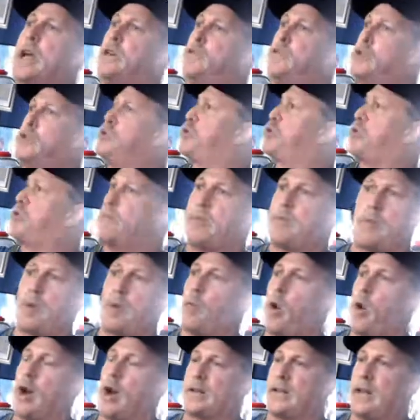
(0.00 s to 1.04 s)
you should be able to
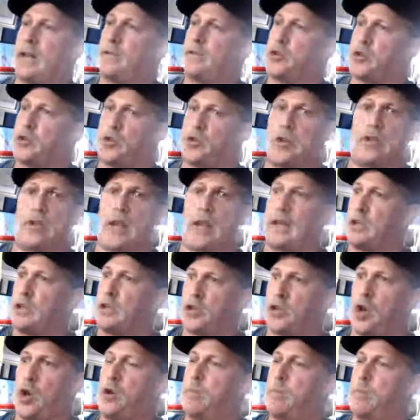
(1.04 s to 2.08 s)
walk down the street like a
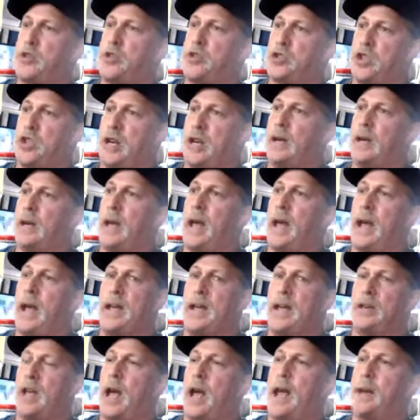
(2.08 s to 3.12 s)
soda machine
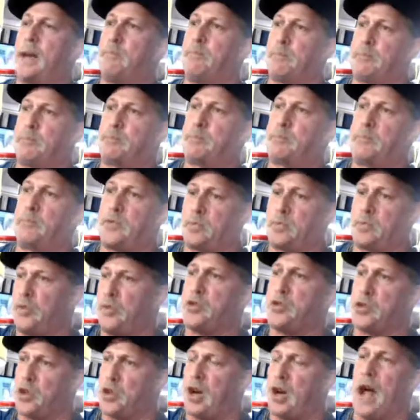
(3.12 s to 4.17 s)
and
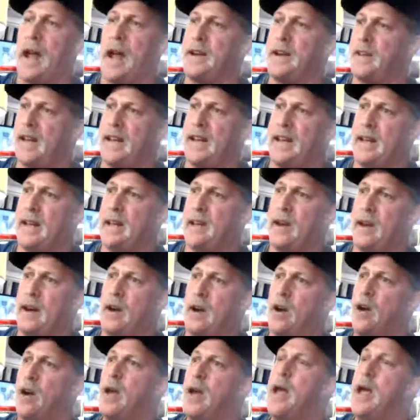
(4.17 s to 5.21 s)
put your ID in
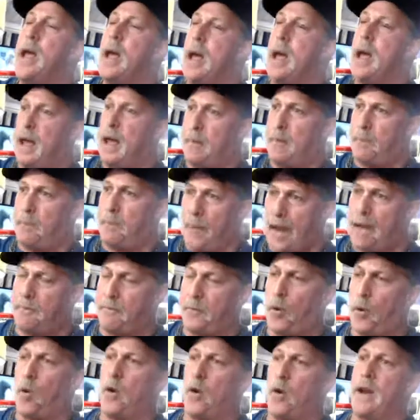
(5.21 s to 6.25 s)
there and pay
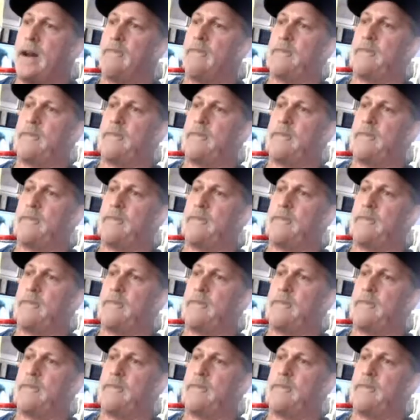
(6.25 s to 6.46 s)
for it if it